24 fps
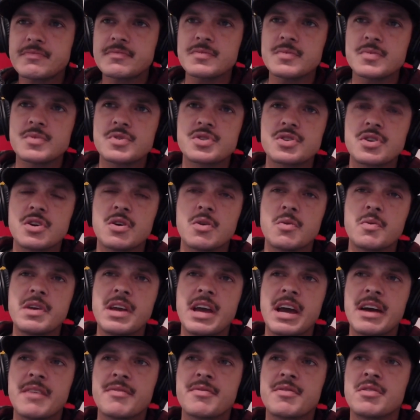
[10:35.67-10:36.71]
So we
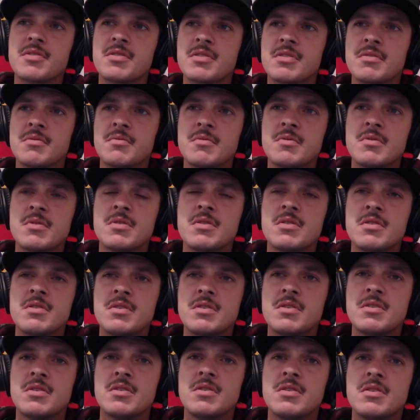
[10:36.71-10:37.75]
have to
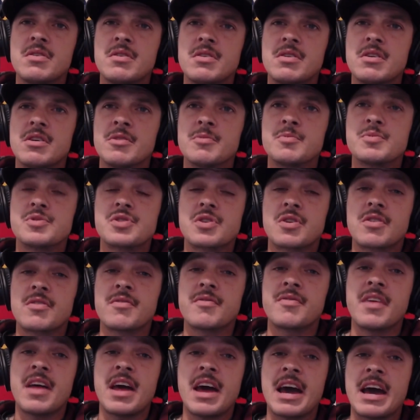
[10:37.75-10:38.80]
observe
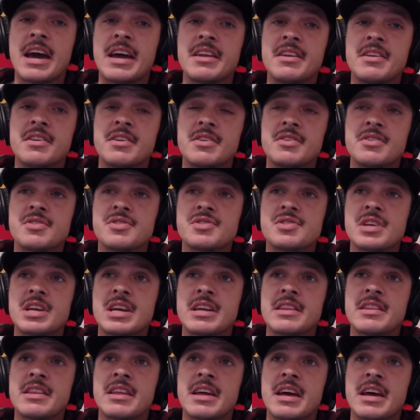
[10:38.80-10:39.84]
that and
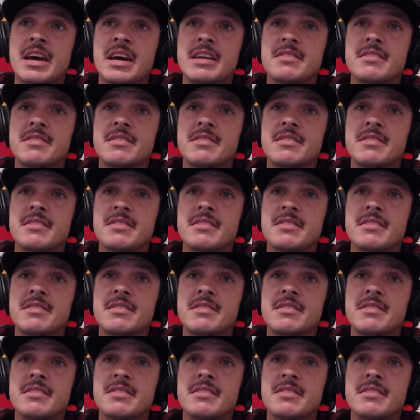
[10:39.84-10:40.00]
understand that